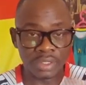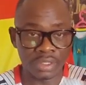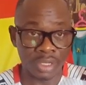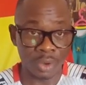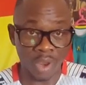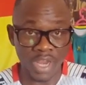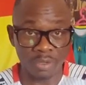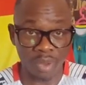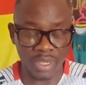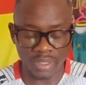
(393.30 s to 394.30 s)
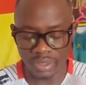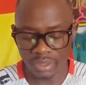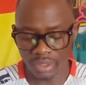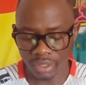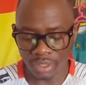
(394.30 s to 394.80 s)
the right back
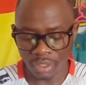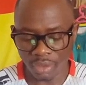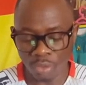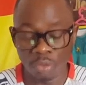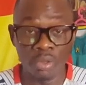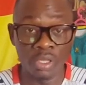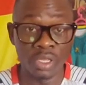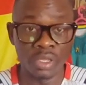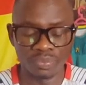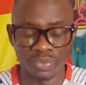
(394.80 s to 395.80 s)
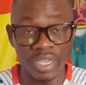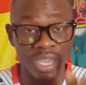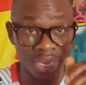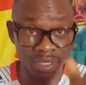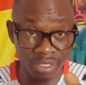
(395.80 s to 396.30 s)
will be
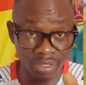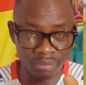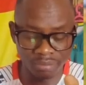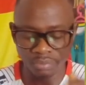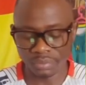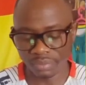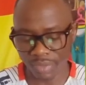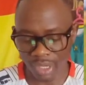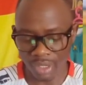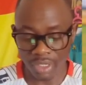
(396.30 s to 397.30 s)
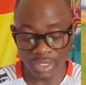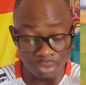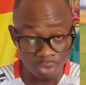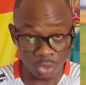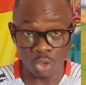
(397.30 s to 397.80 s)
Eddie.
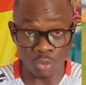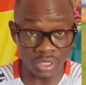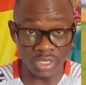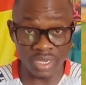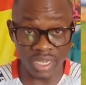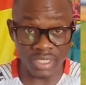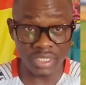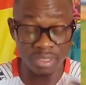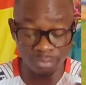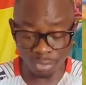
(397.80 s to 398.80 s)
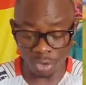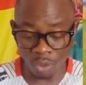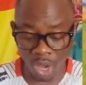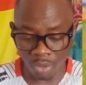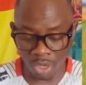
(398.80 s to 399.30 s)
He's also been in the national team for a
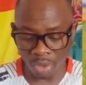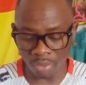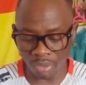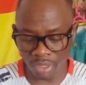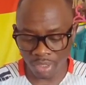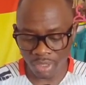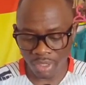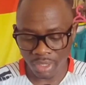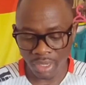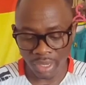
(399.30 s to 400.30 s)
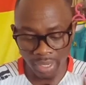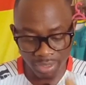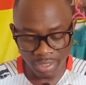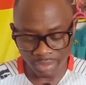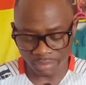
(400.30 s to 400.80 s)
while now,
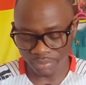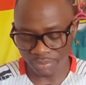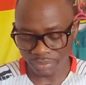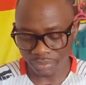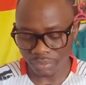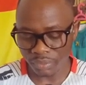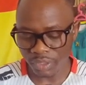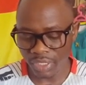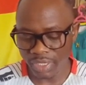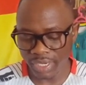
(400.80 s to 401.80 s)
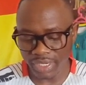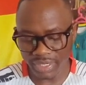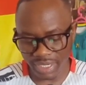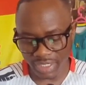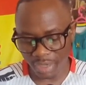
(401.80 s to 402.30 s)
Eddie. Then the
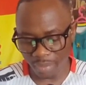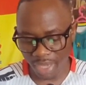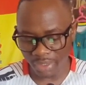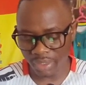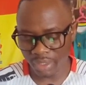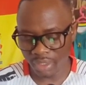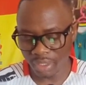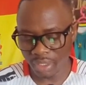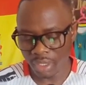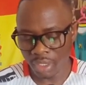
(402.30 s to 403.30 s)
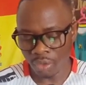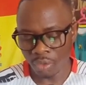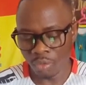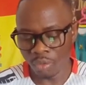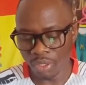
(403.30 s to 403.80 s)
center back
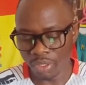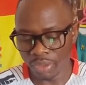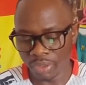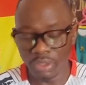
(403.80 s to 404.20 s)
will be